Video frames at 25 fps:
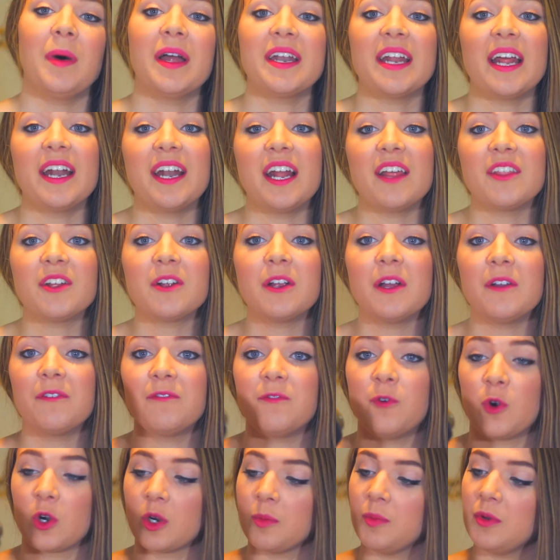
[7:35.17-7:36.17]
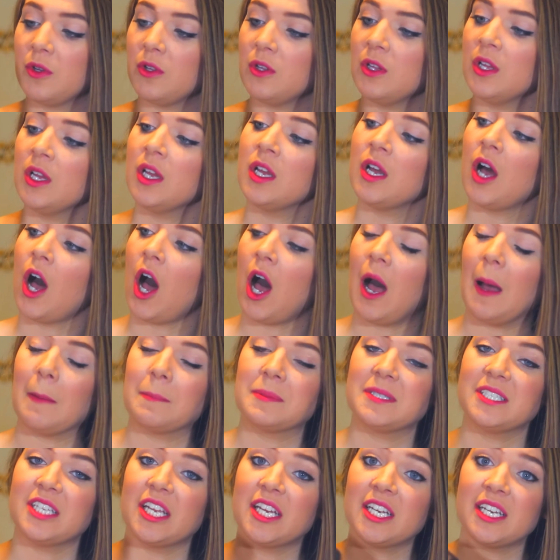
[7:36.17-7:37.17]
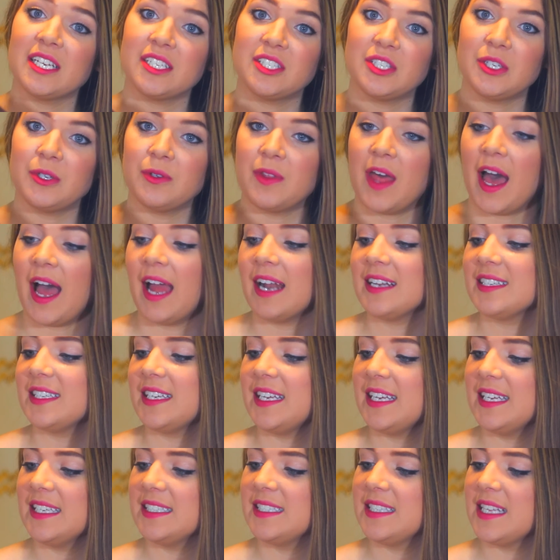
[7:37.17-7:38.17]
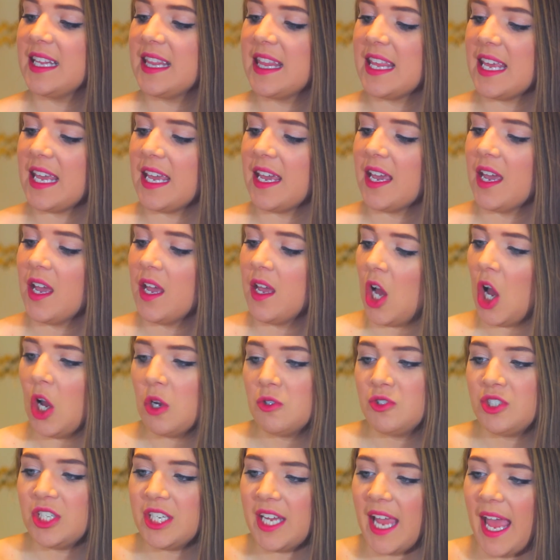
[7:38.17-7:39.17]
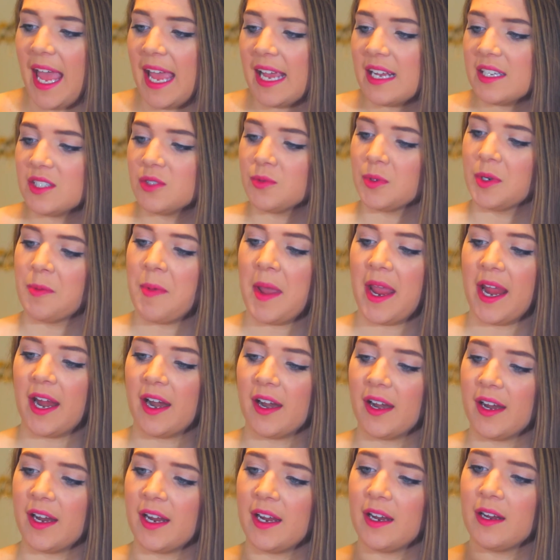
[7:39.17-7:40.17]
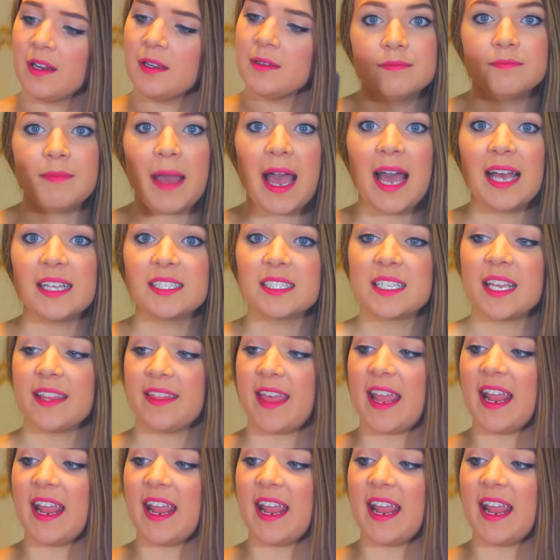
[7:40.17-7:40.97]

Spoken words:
But another affordable option to that is the OGX repairing mask.